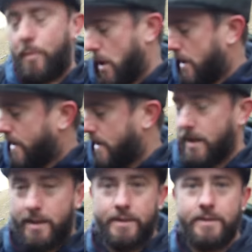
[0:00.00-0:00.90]
early.
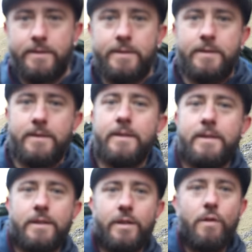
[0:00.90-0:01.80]

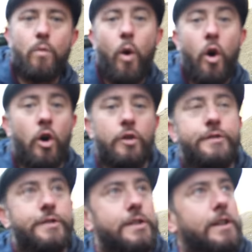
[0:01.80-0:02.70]
The
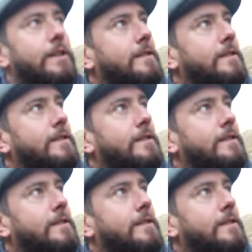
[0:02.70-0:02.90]
rewards.